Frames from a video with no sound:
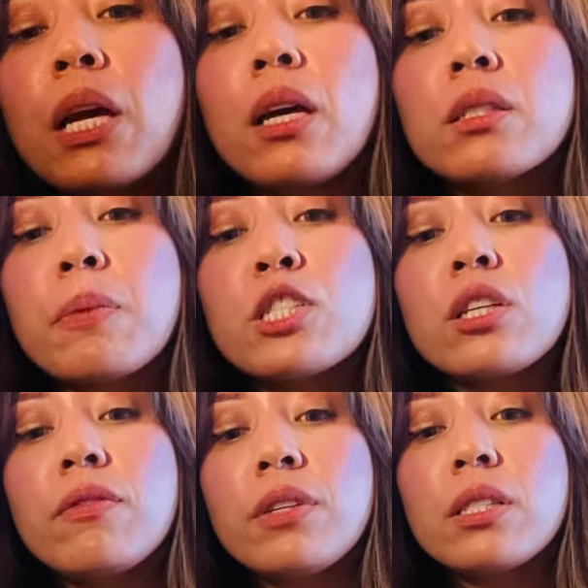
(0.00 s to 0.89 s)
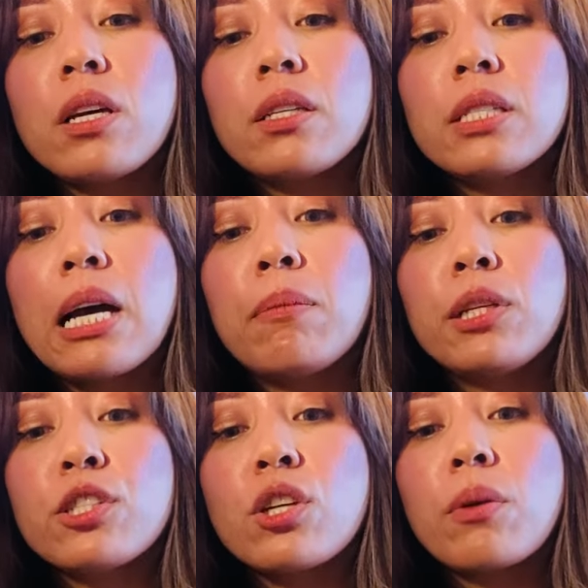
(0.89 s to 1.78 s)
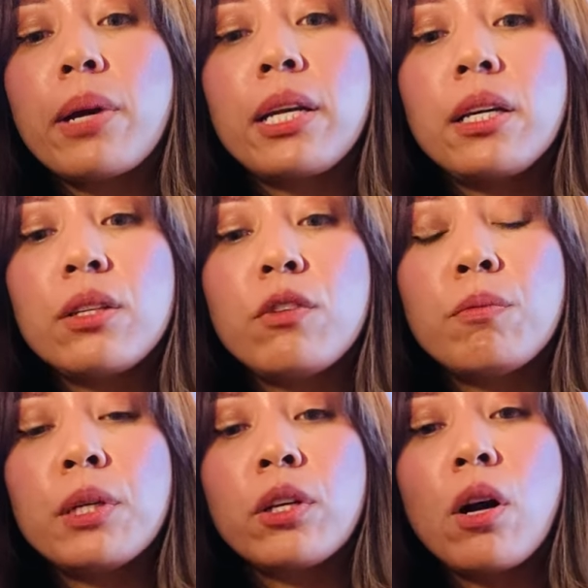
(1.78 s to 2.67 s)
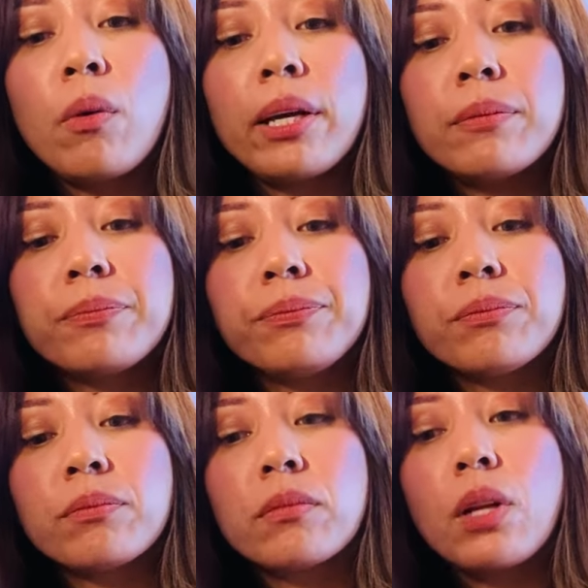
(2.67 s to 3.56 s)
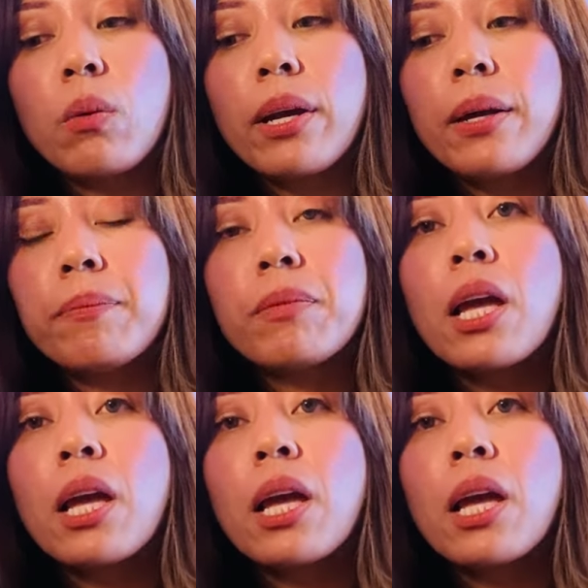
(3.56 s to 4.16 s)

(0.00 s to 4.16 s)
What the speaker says: Especially if it's established already and you've been going, okay?